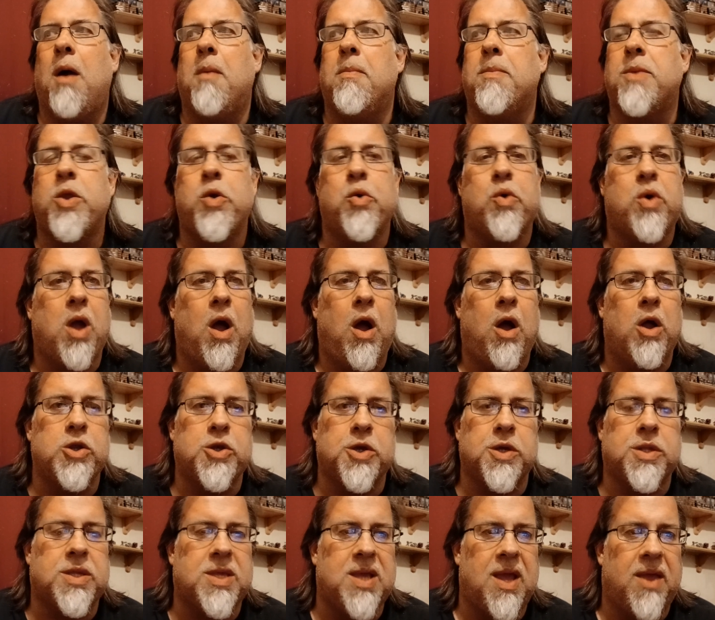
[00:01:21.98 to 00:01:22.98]
You can't
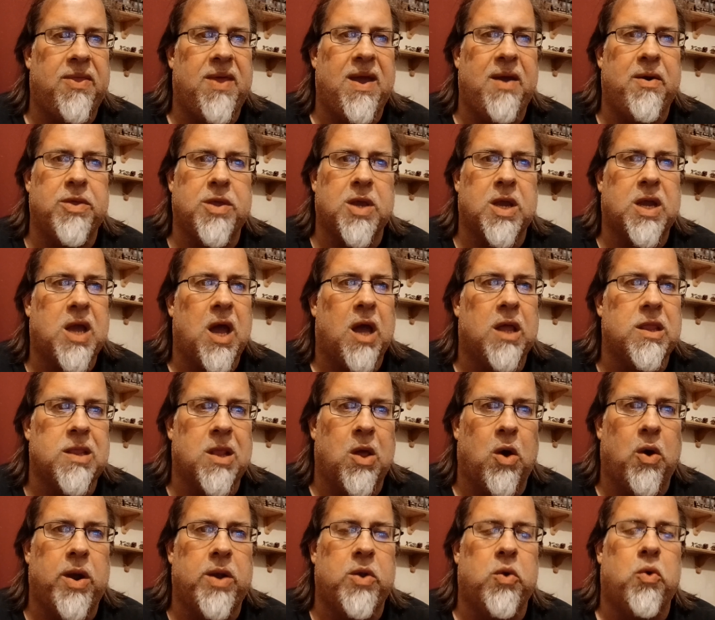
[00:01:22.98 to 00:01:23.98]
just sit there as a gun
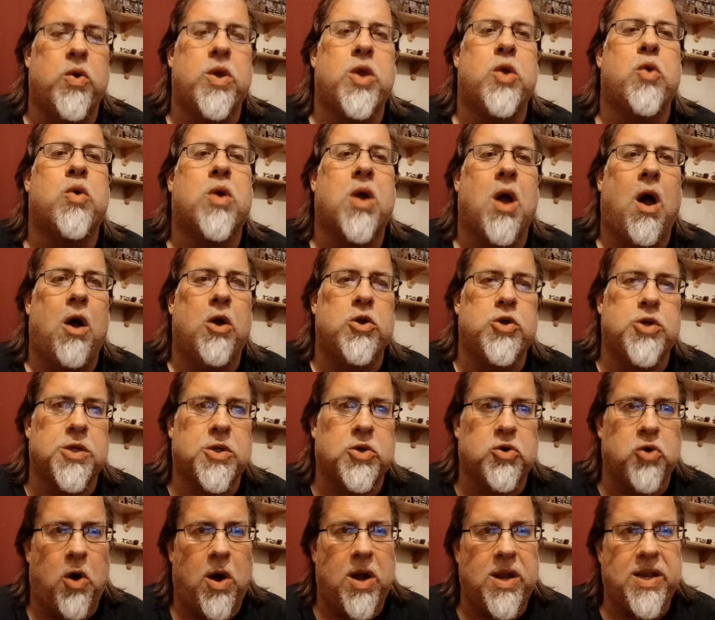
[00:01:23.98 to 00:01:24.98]
line, or you can't
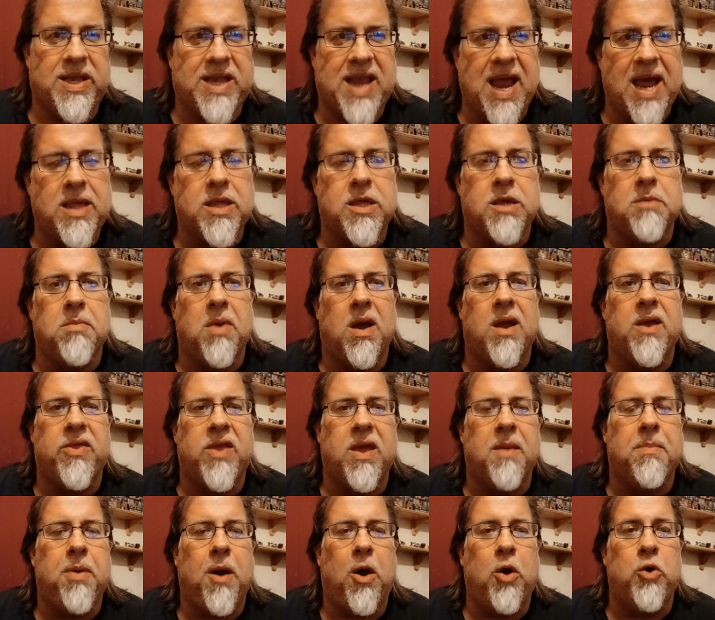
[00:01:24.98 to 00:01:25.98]
just try and decimate
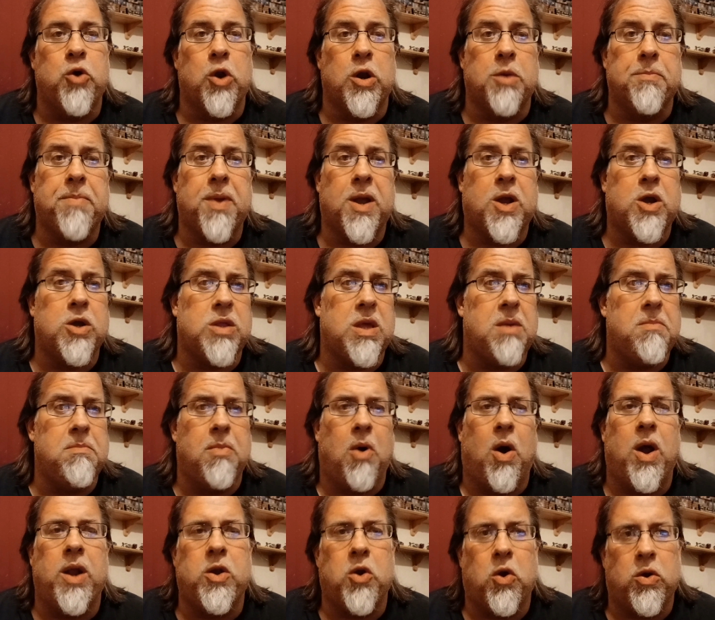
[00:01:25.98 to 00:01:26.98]
the opponent because it
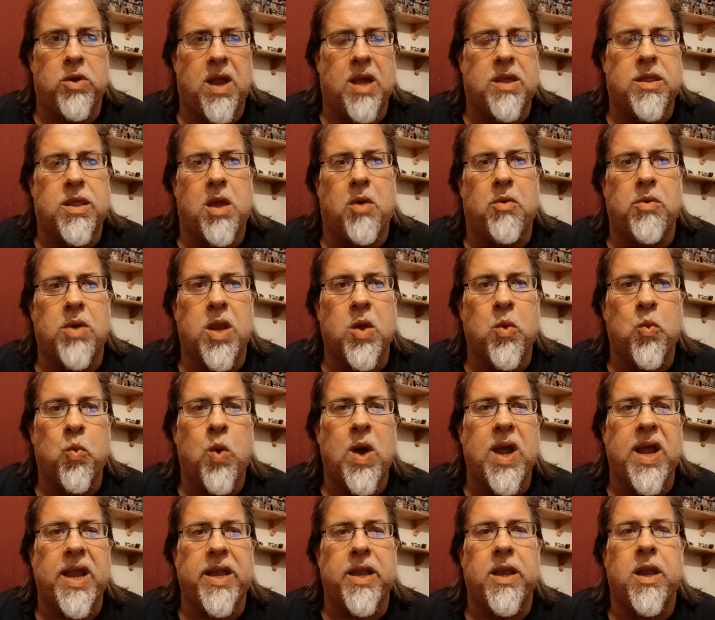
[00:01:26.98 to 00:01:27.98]
might not necessarily
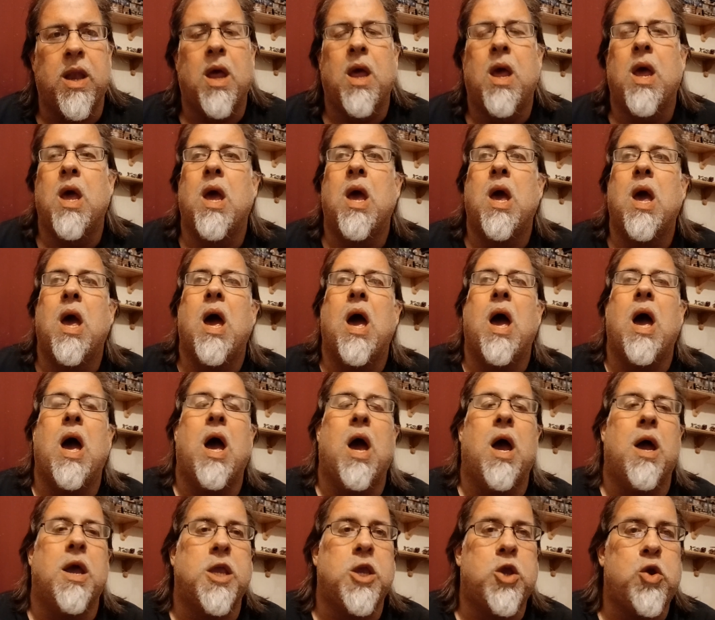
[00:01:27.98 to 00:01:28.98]
win.
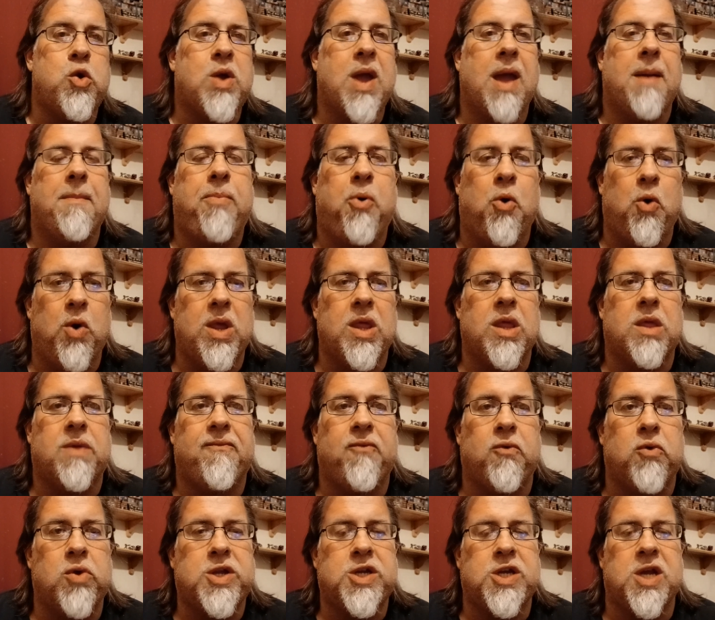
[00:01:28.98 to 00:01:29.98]
You get points
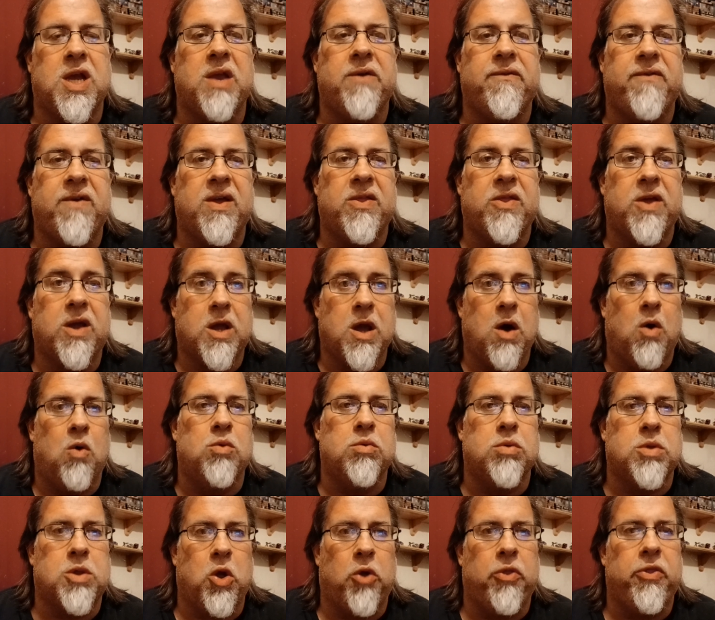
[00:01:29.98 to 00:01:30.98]
for achieving the
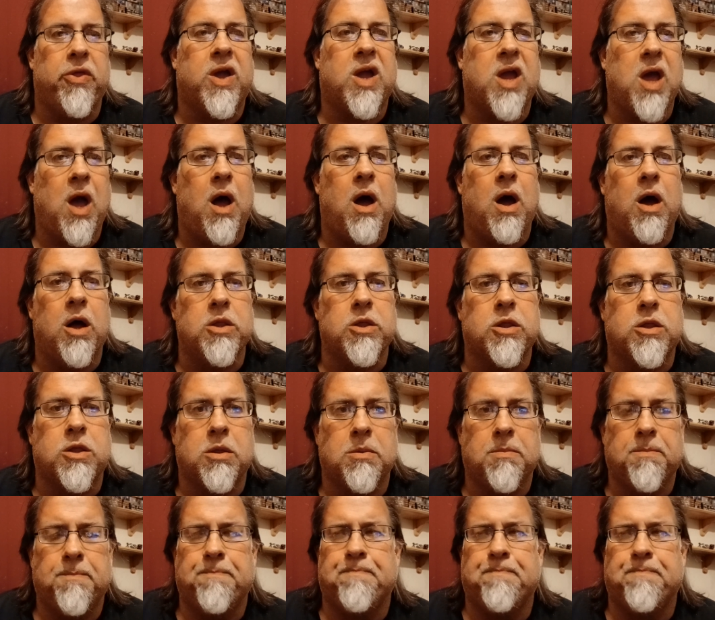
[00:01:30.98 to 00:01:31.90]
goals on the cards.